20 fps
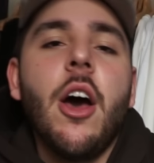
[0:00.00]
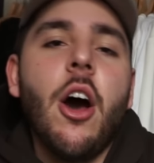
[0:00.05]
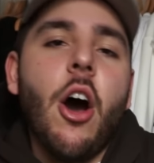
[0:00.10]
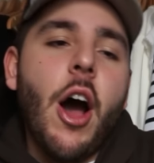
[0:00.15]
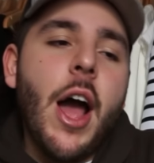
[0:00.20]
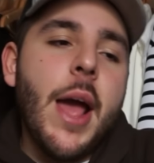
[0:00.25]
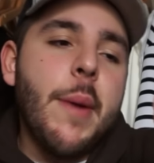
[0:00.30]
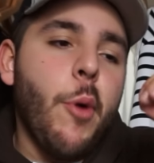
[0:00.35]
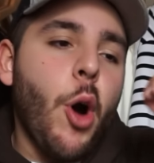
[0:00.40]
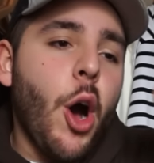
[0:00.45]

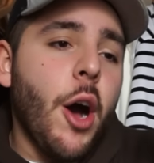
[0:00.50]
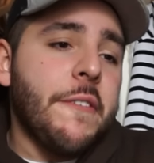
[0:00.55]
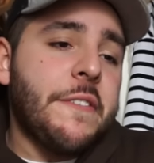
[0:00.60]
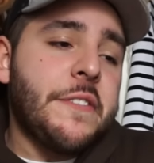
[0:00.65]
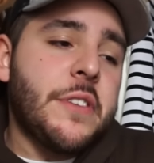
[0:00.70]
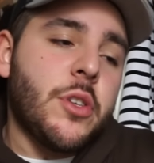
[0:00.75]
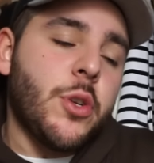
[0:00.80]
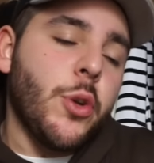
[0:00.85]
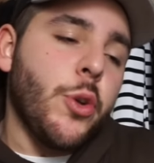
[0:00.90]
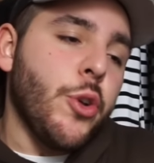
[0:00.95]
I am off
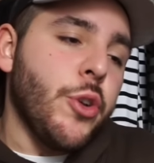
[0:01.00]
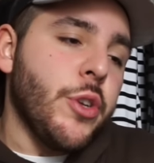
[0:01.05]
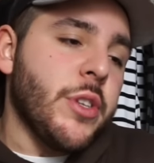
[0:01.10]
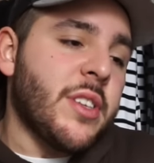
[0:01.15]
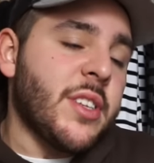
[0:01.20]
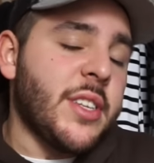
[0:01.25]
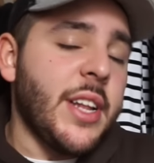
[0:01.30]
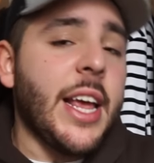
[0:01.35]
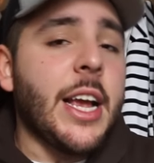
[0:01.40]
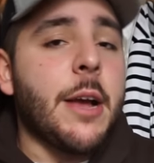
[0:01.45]
to
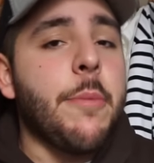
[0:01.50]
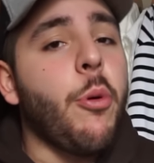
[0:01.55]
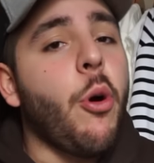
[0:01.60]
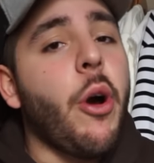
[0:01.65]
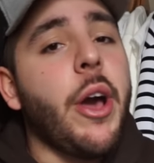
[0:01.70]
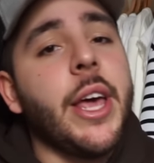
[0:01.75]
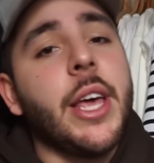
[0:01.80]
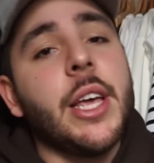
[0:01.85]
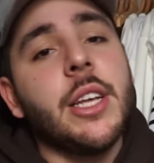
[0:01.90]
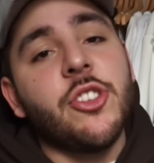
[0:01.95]
Sneaker
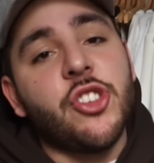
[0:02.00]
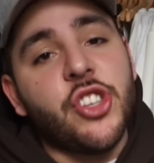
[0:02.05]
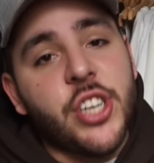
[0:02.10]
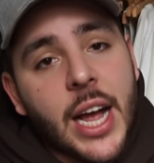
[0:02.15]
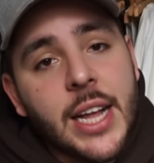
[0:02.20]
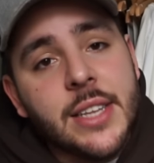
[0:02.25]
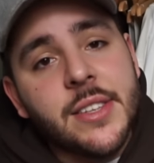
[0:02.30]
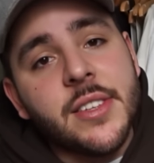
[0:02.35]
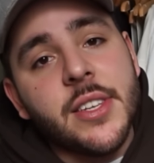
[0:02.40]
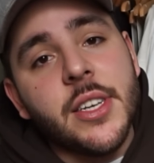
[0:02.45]
Boy
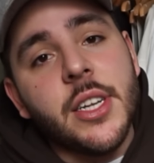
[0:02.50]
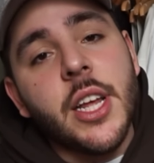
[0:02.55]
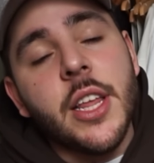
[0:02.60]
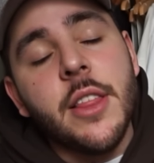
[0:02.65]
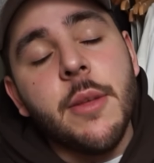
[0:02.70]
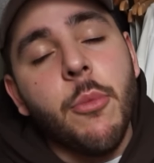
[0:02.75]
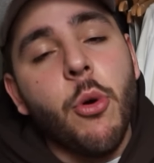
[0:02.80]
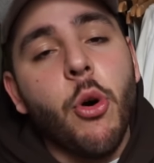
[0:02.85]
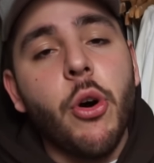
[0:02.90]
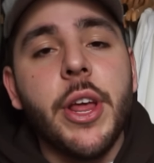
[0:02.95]
Chadston in
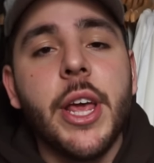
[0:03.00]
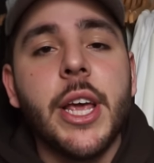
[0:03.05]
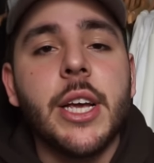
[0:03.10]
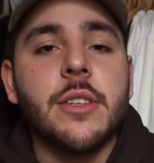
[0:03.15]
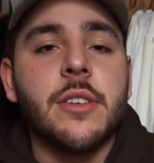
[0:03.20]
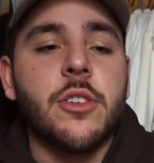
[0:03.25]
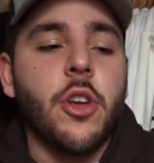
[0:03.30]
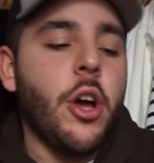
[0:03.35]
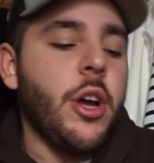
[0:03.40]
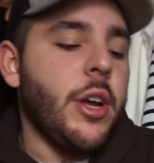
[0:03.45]
the morning,
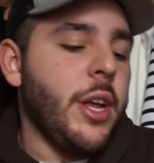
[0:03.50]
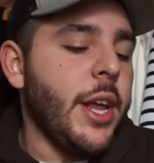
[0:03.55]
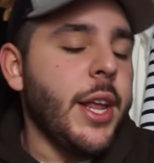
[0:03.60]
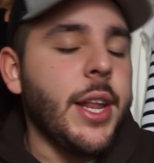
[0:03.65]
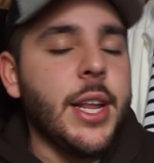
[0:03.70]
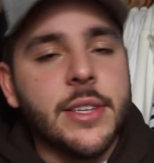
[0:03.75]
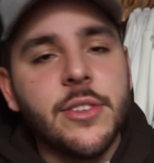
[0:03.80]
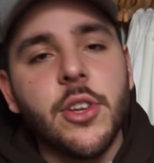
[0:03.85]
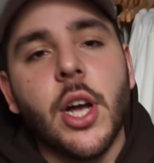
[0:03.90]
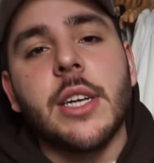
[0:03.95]
so it
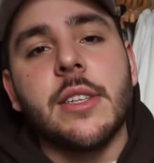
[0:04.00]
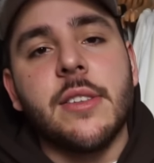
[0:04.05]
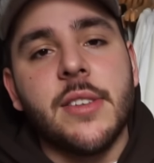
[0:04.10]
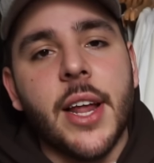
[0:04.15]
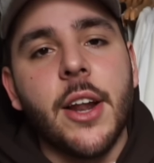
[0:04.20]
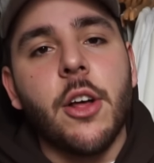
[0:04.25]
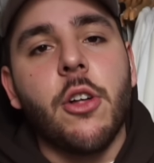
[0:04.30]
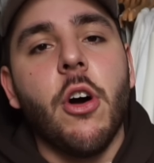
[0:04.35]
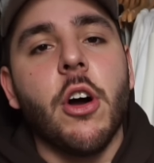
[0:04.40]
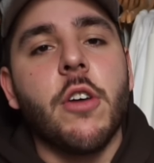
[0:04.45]
is like
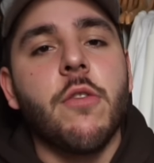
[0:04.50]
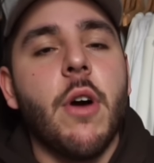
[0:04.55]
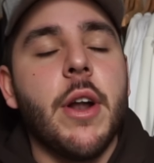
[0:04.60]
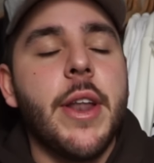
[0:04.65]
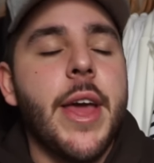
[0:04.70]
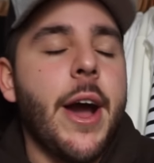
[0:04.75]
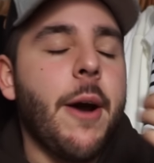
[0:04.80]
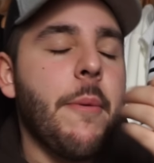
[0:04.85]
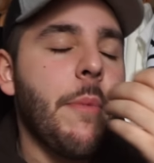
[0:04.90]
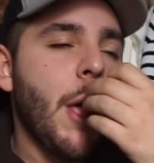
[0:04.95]
10 o'clock right
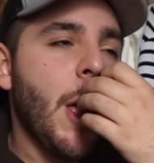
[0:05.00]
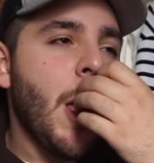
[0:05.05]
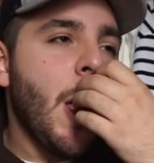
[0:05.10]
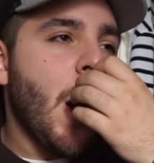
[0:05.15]
now.